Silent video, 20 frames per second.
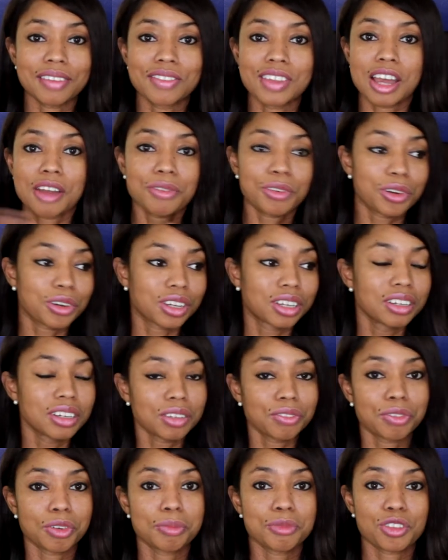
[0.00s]
never
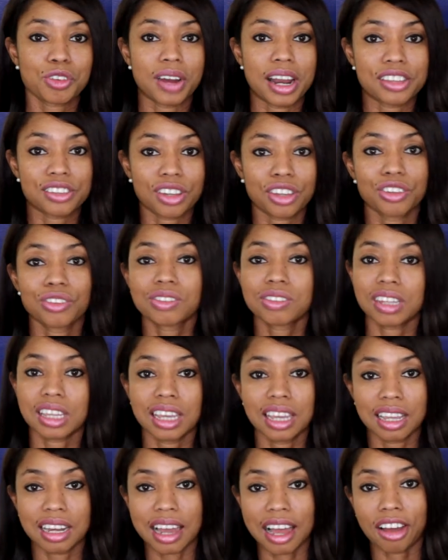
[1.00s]
cook from scratch. I used to
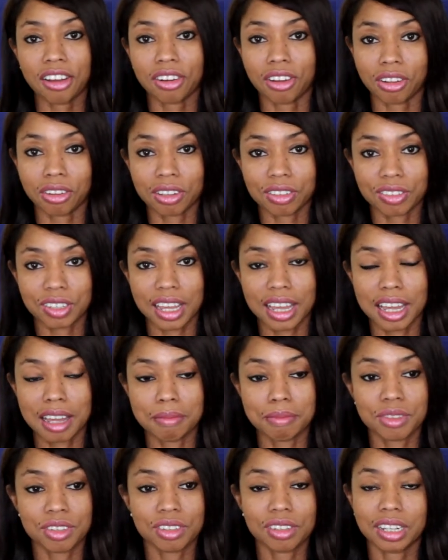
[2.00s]
eat out all the
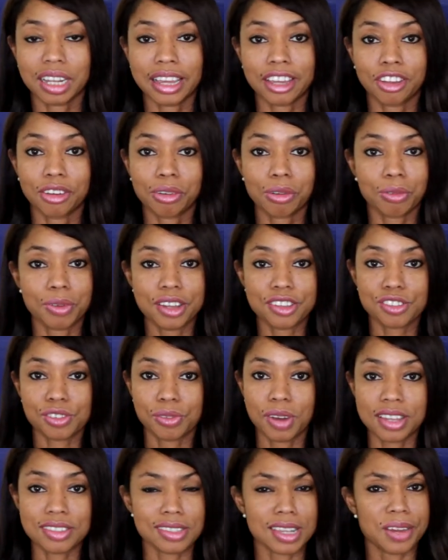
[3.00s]
time, like go to
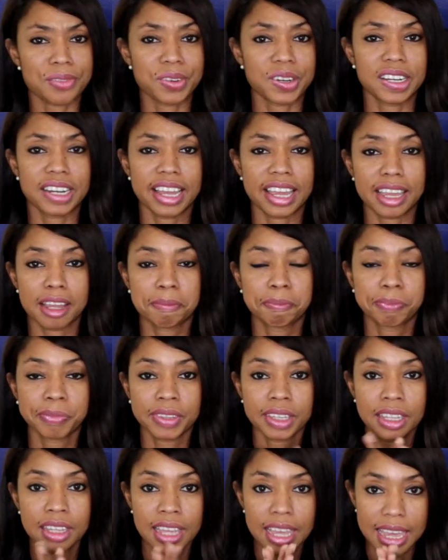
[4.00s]
restaurants every day.
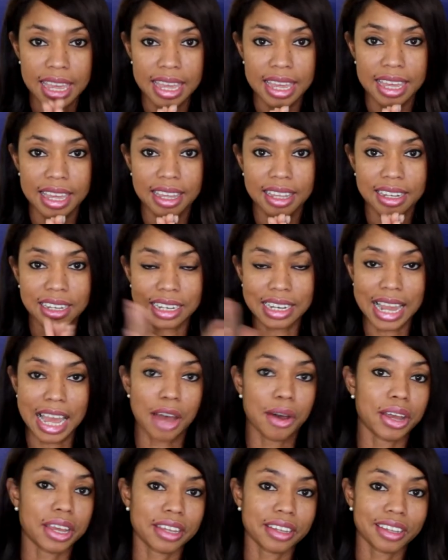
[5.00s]
And
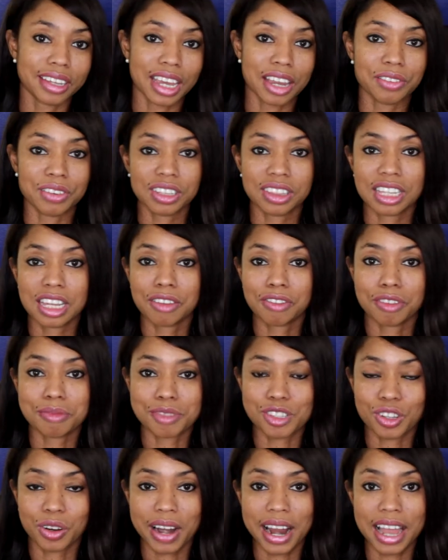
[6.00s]
now I cook everything from
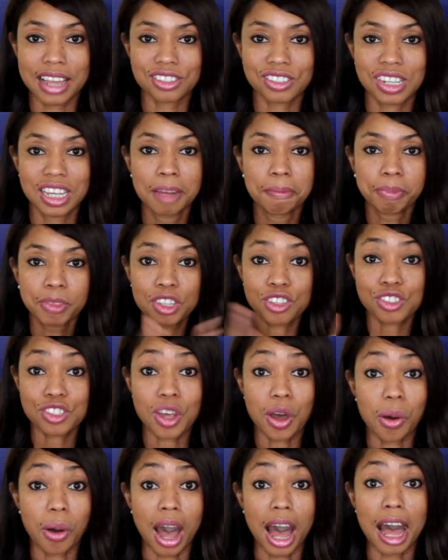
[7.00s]
scratch.
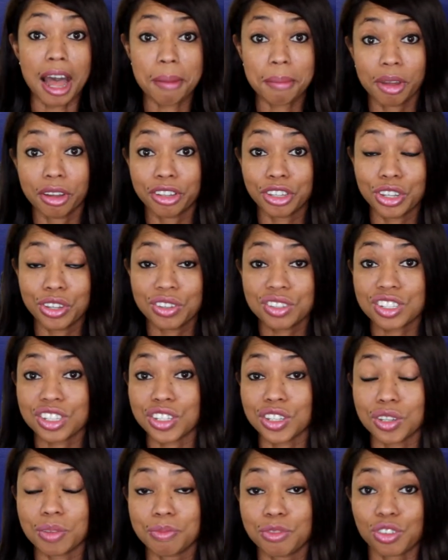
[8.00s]
So I'm on
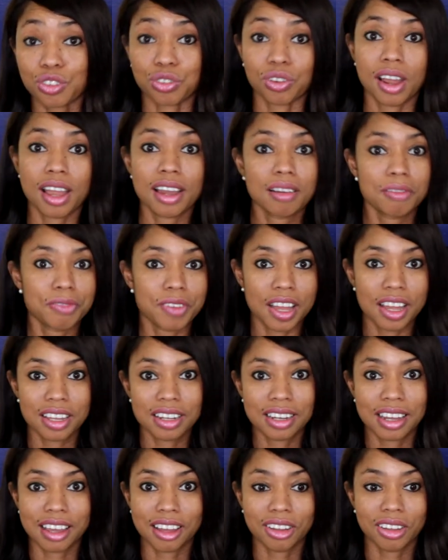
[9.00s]
YouTube trying to
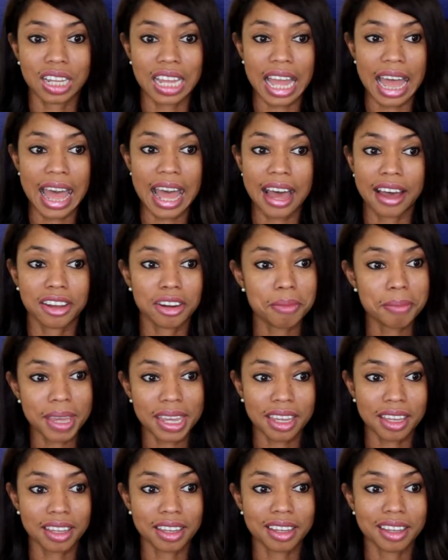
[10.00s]
find out how to
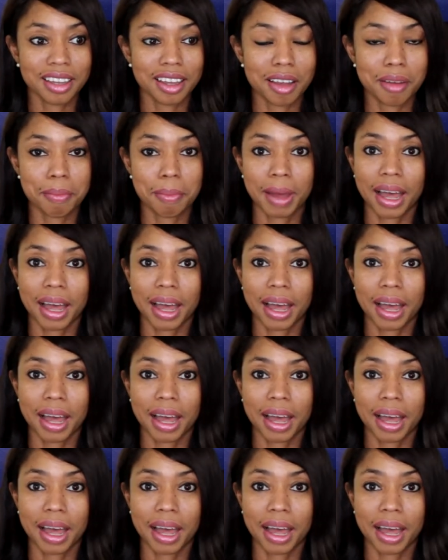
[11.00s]
make a